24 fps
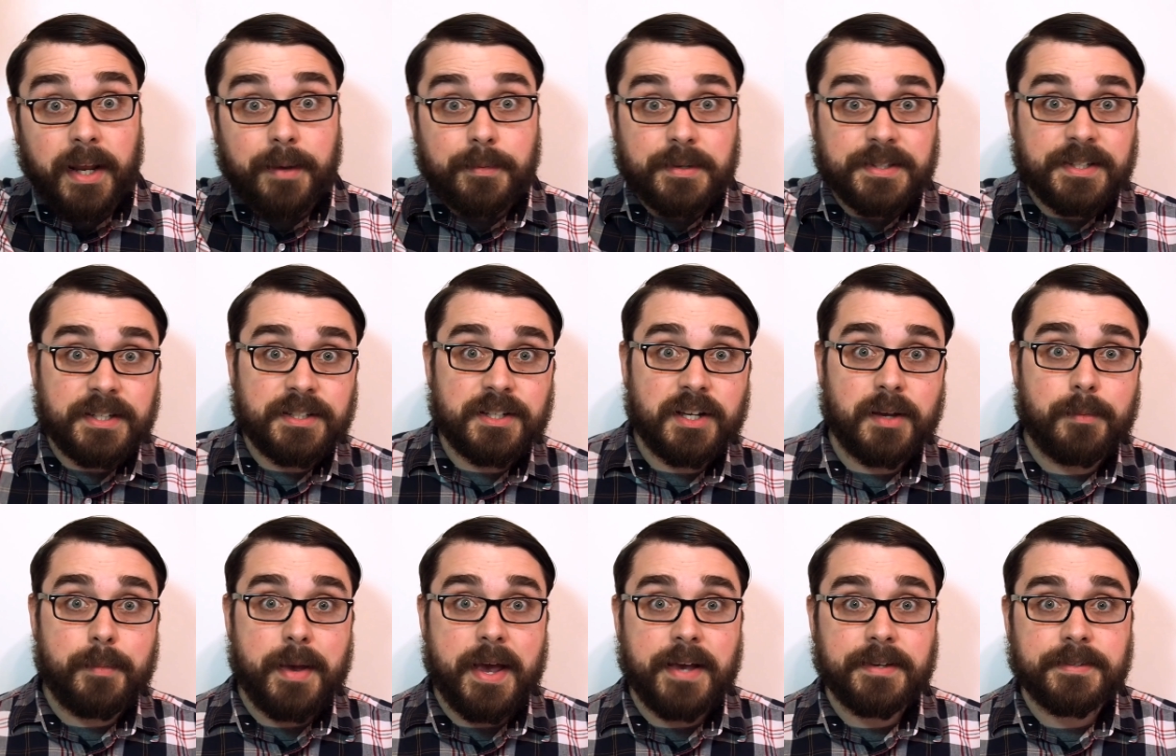name is E
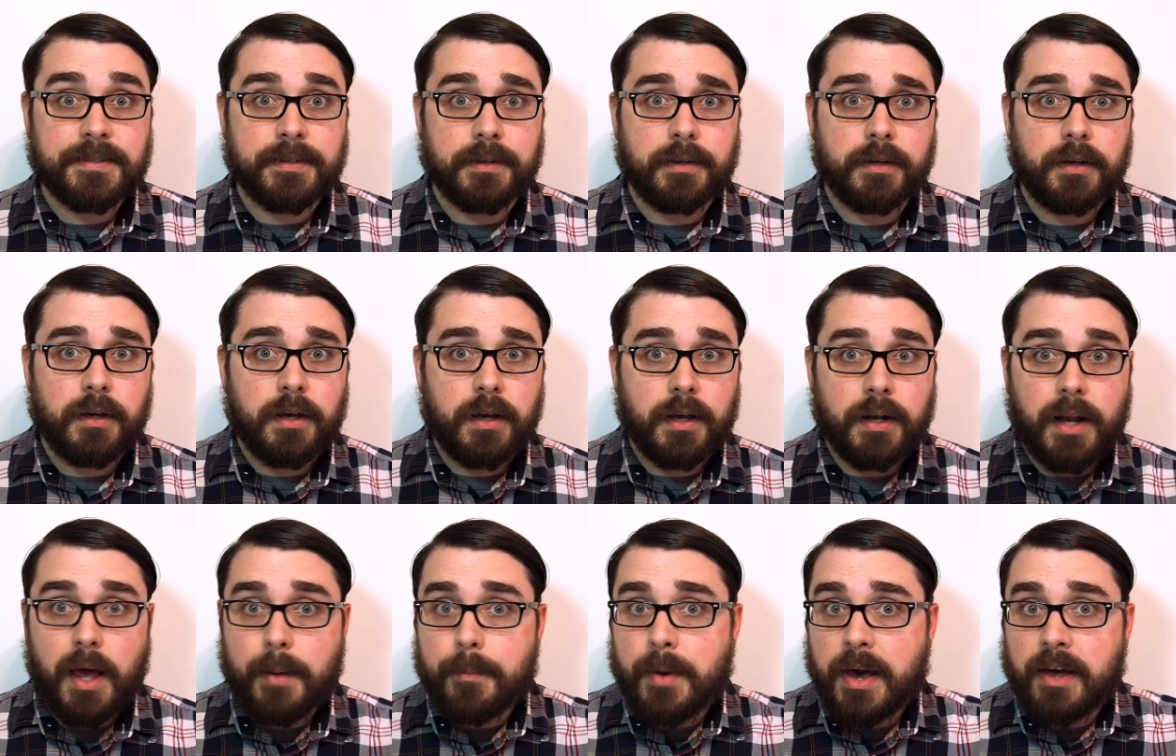J Massa,
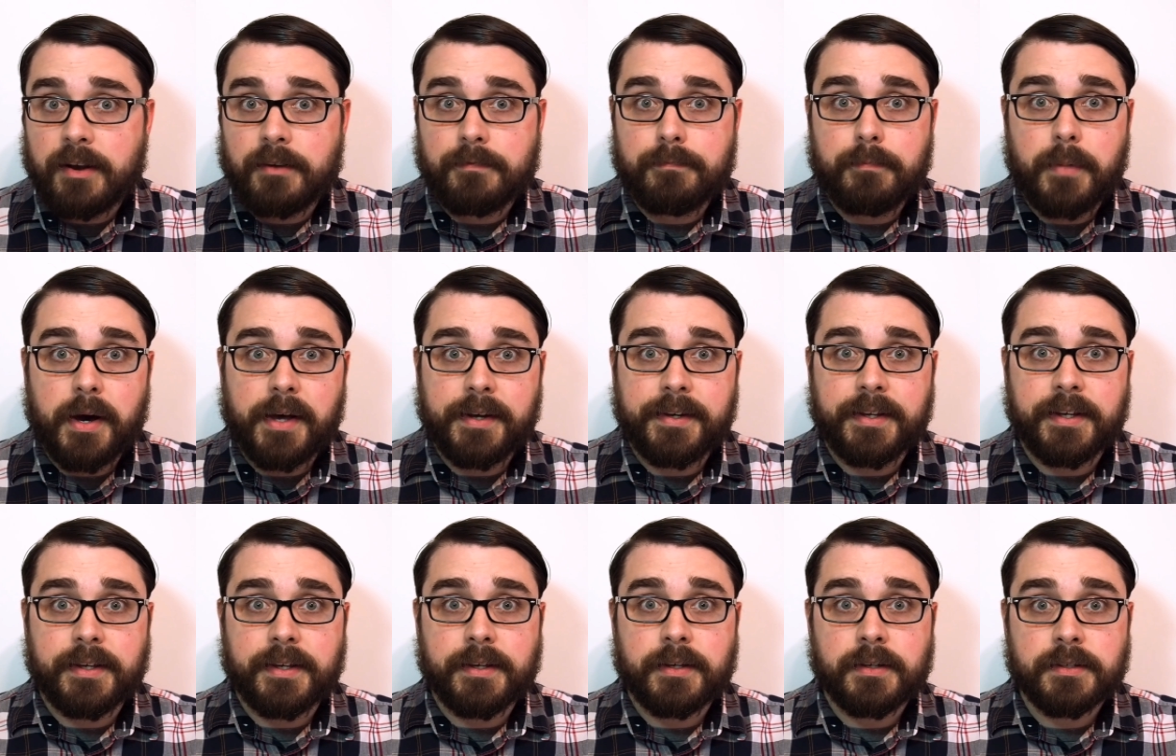and I'm out of
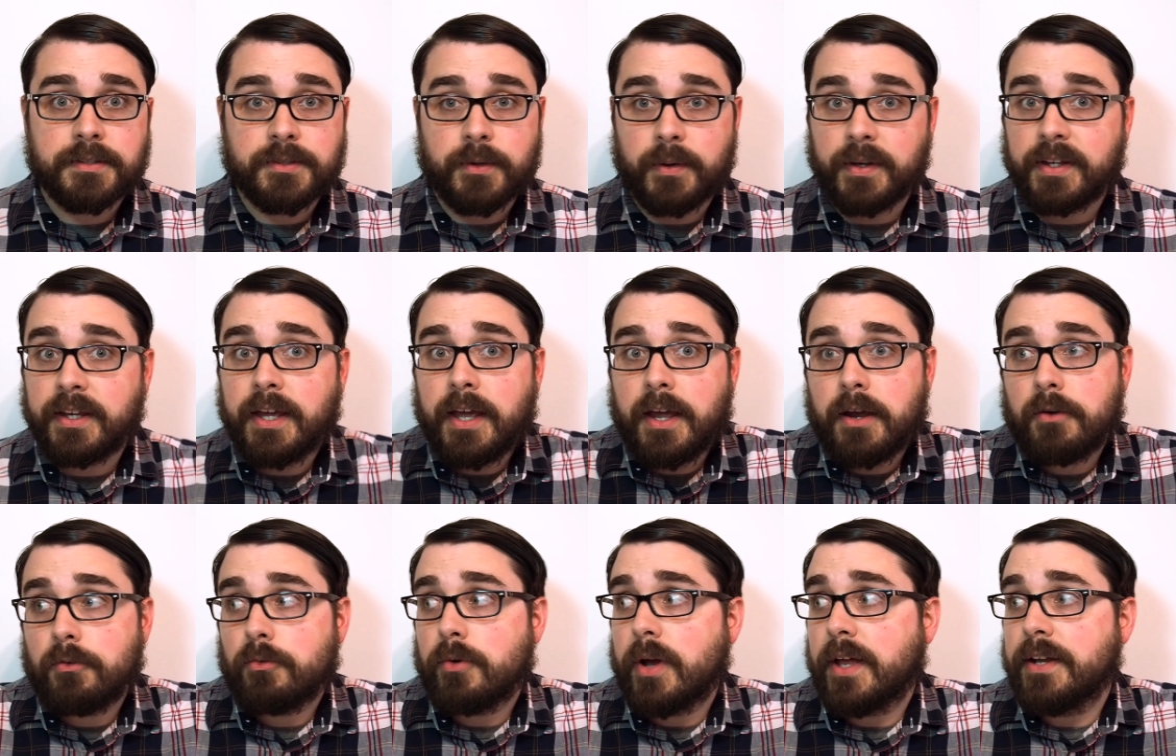money, so I
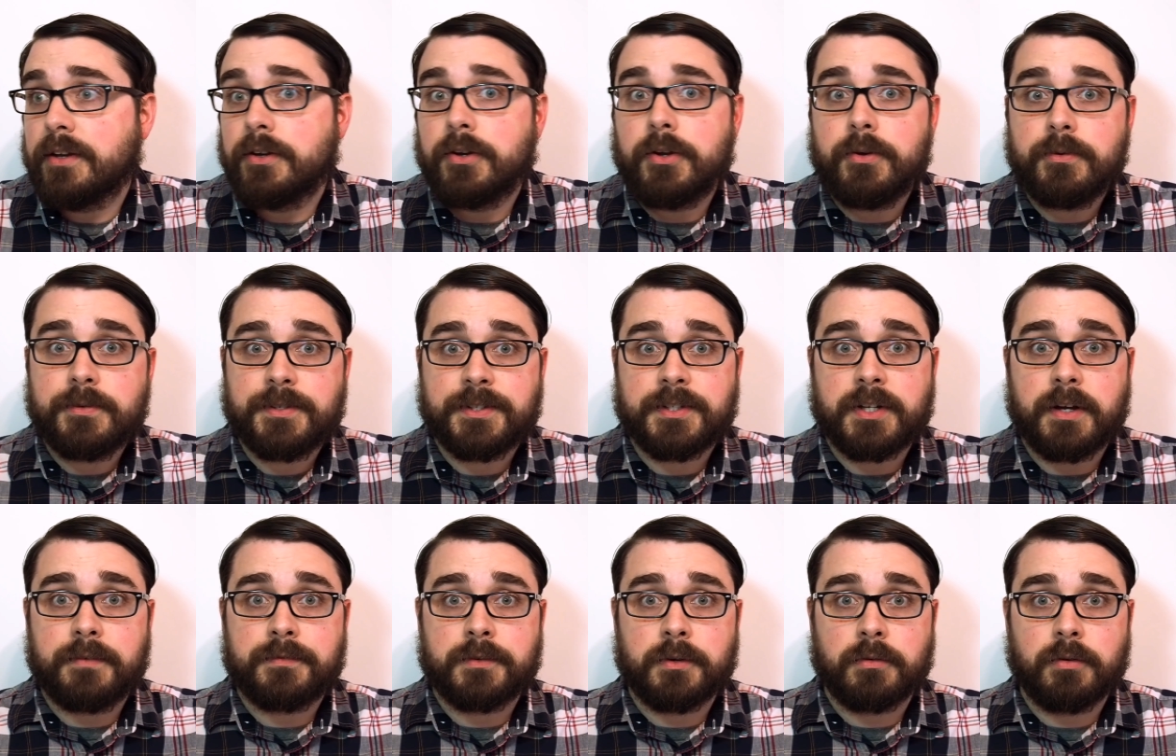can't rent new
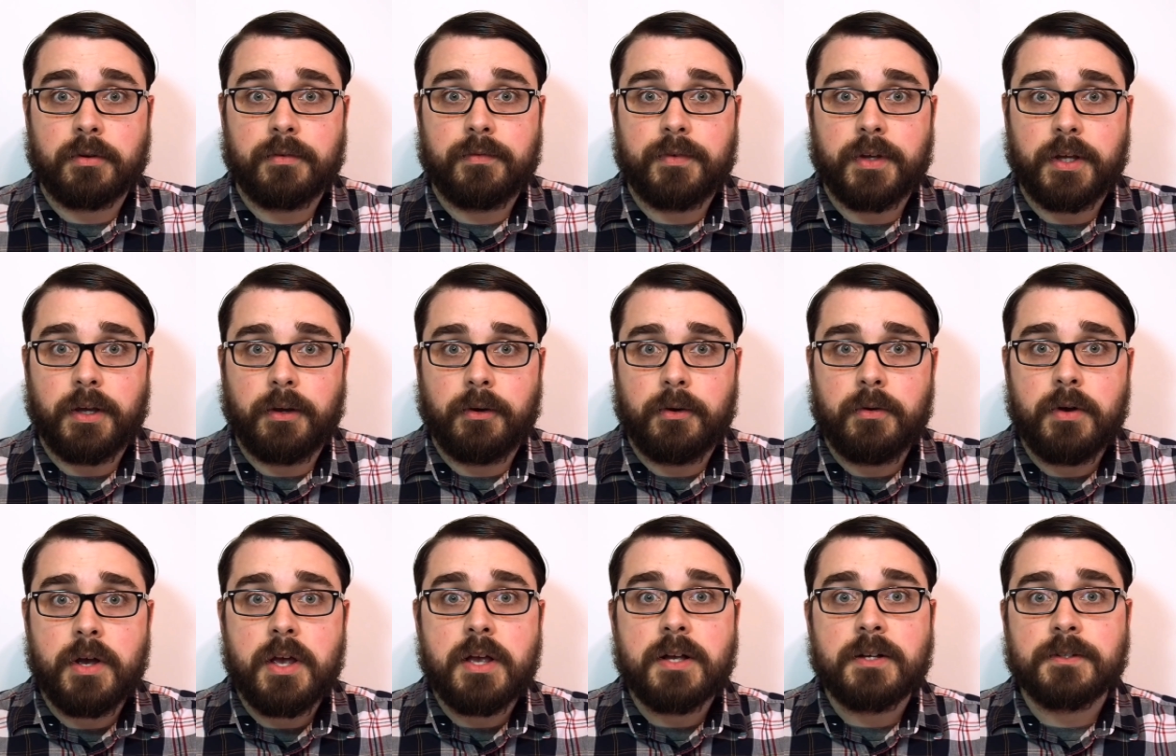stuff to review,